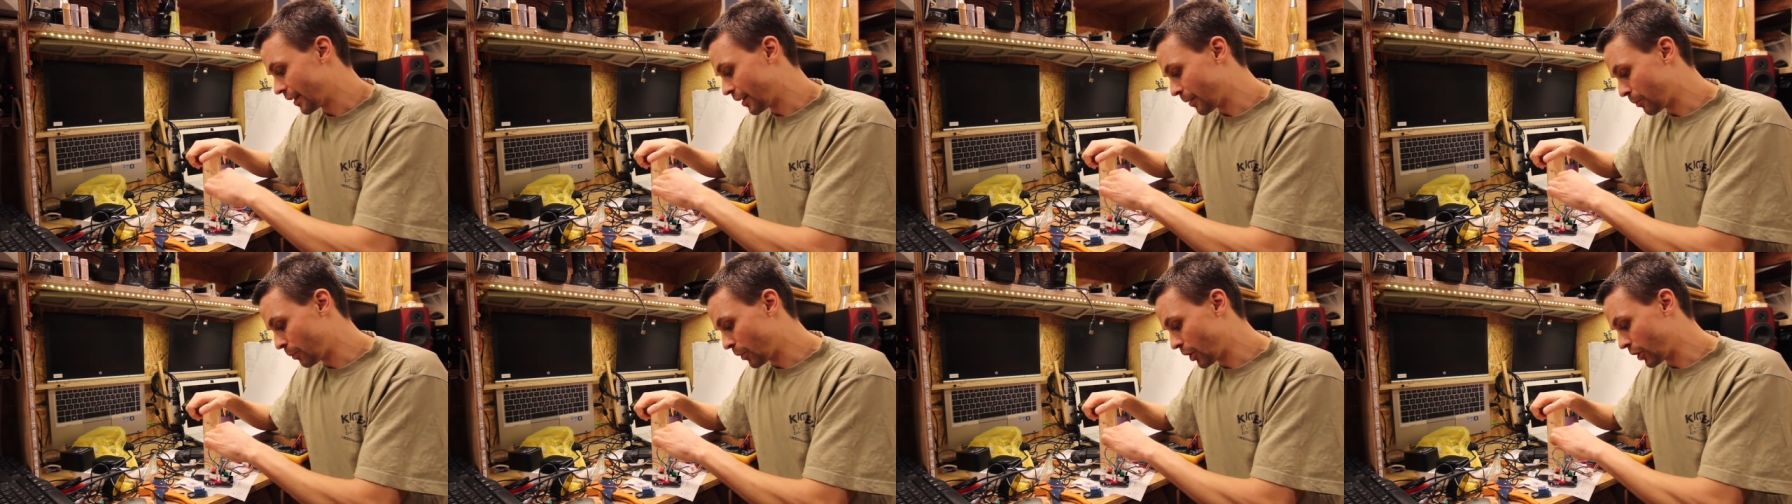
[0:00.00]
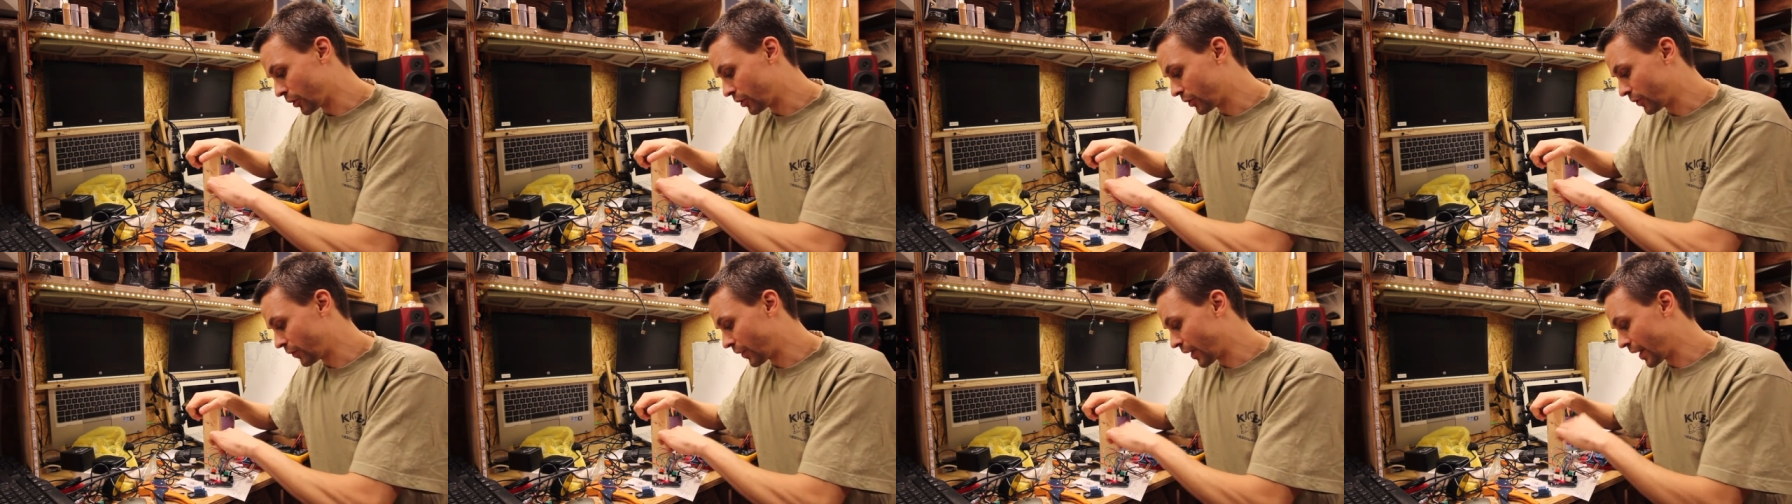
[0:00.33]
the
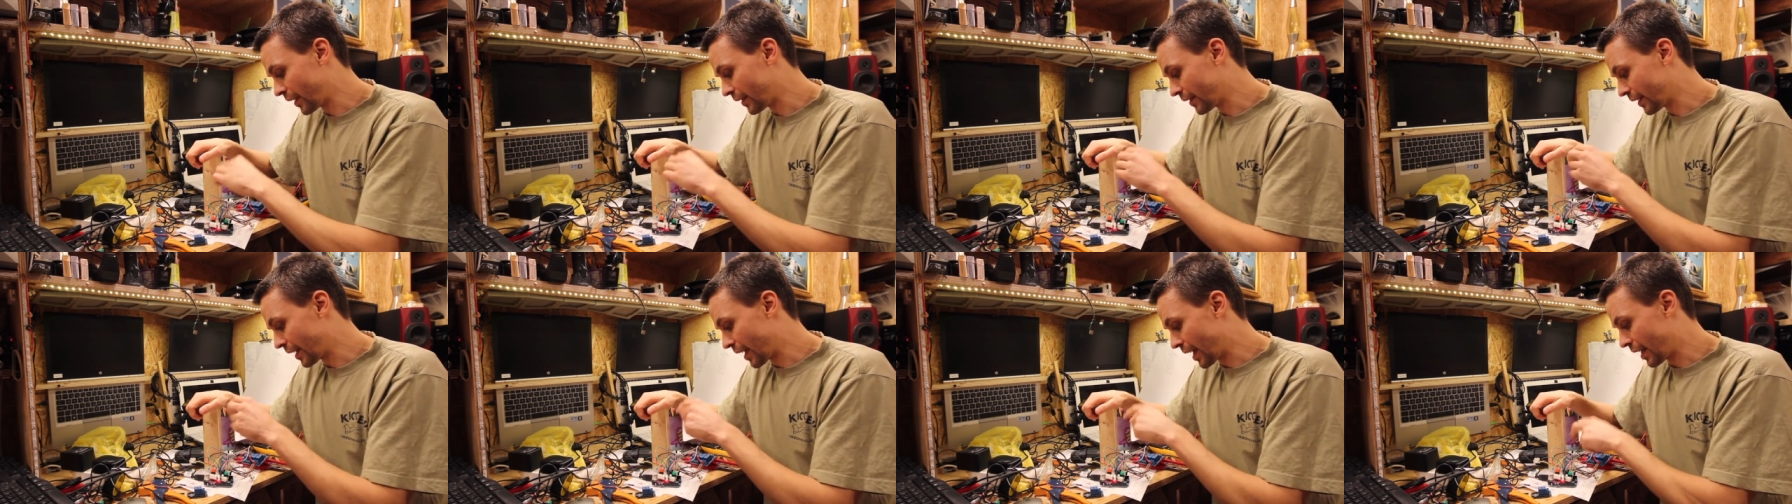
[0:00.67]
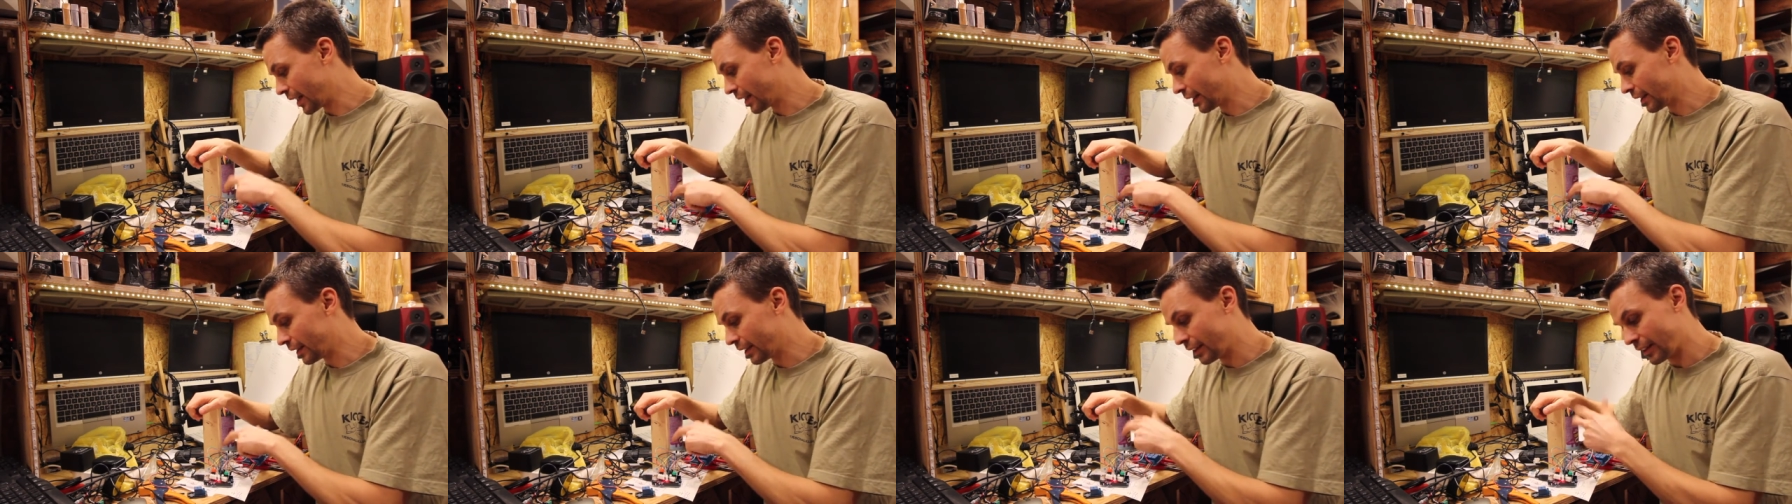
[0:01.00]
MOSFET
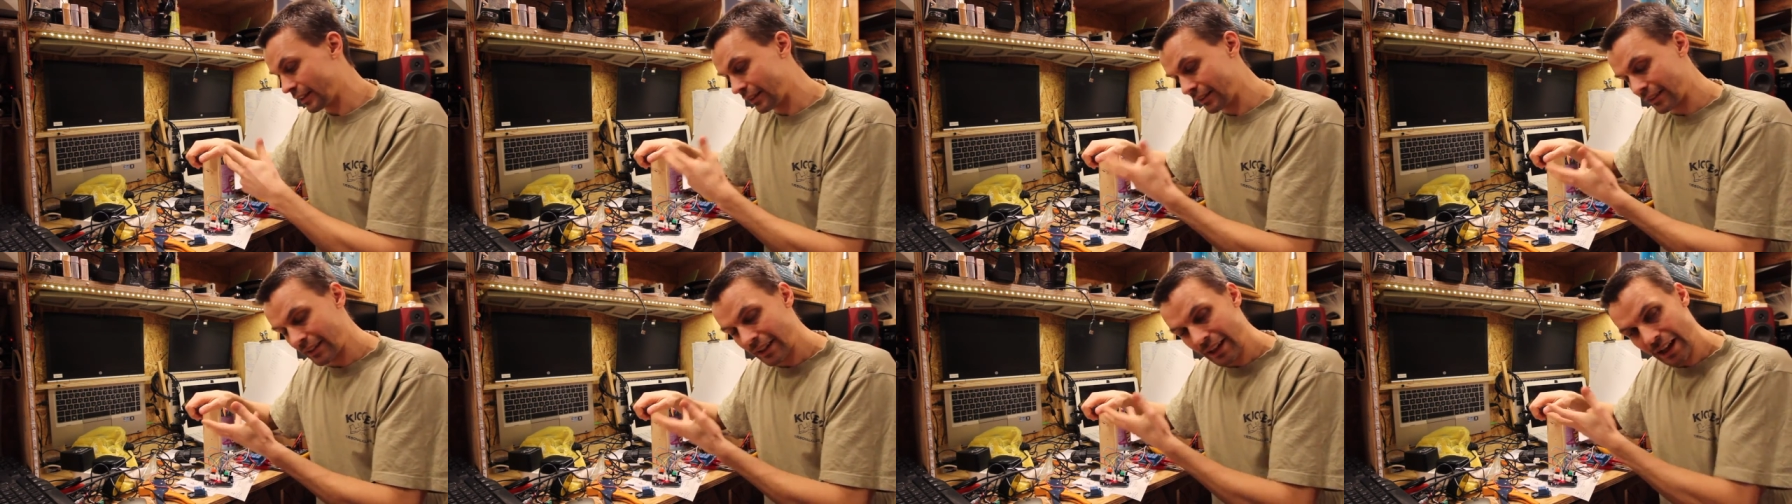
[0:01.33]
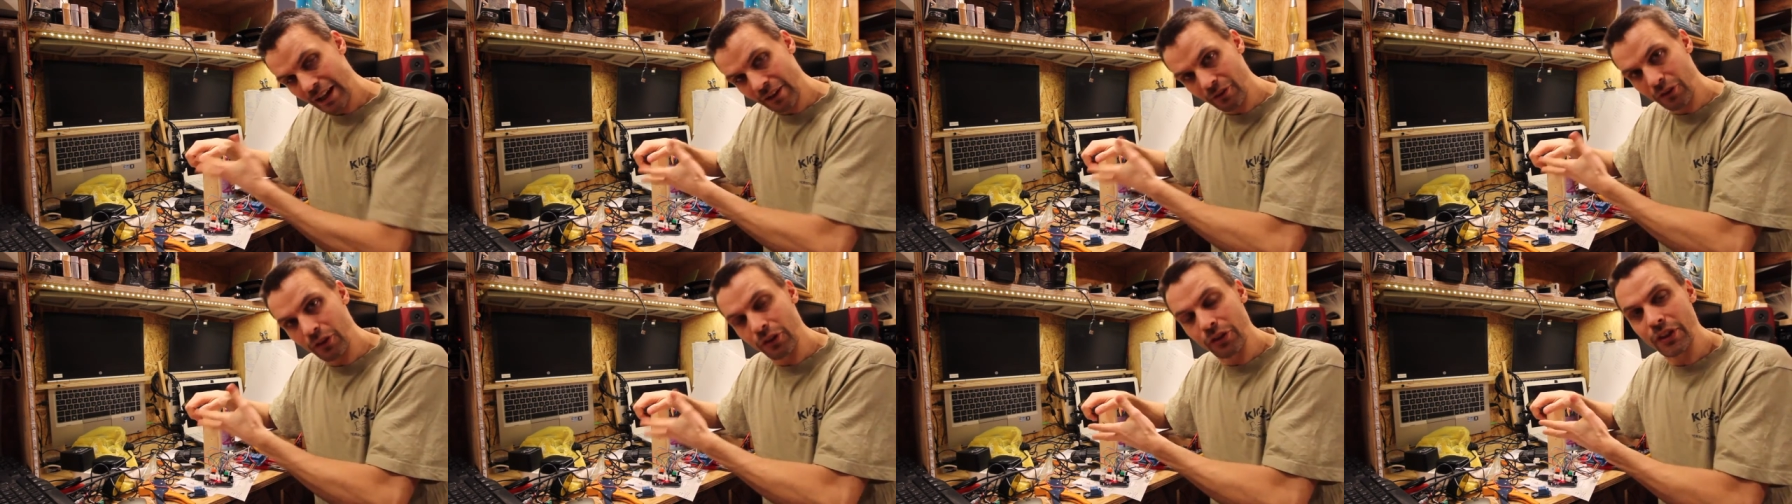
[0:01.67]
and
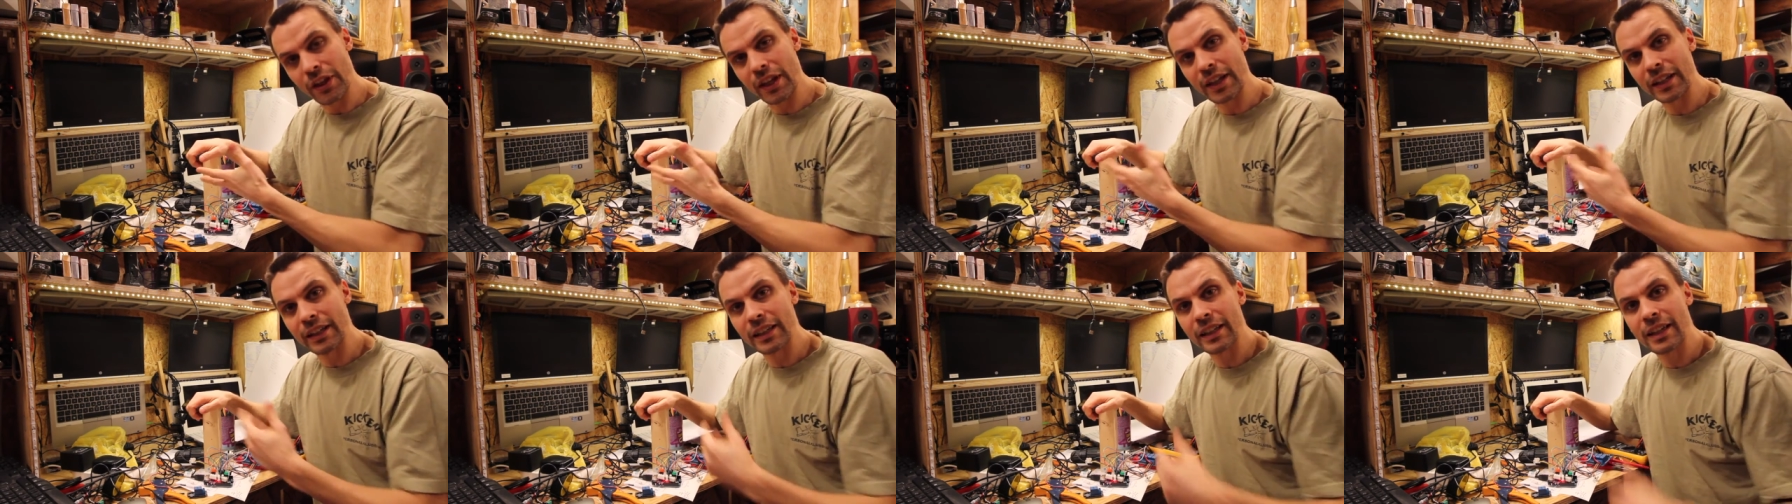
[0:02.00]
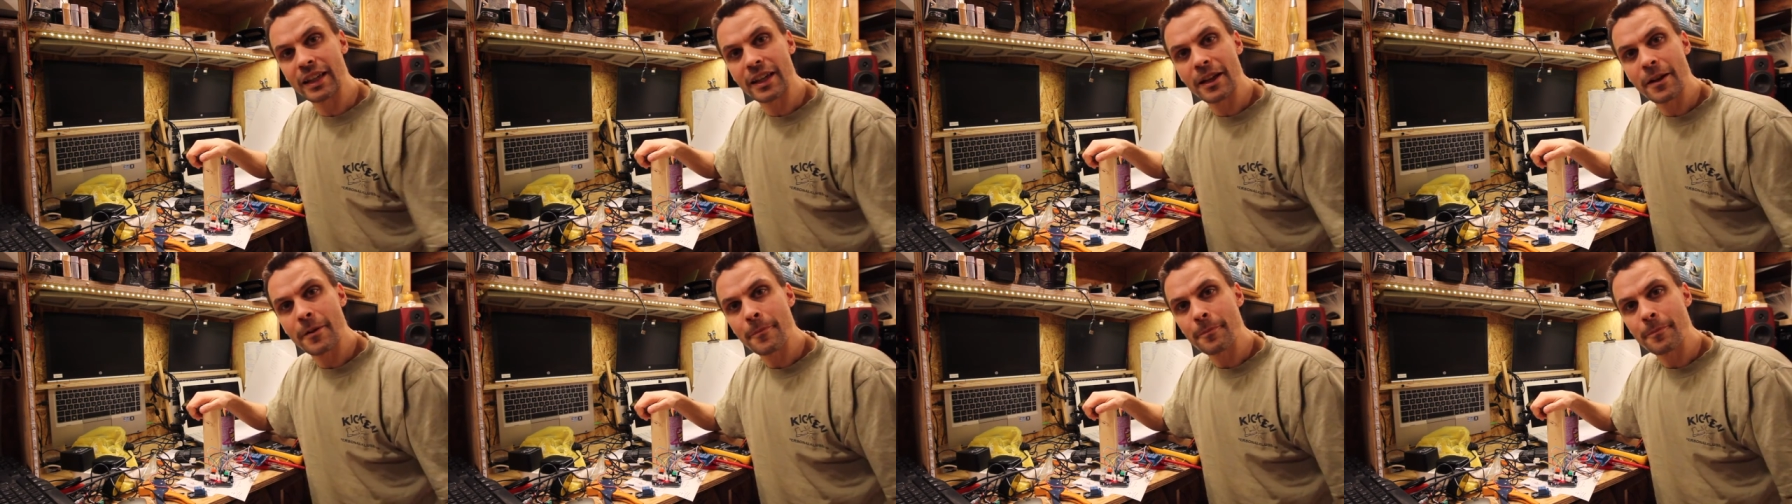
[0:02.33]
everything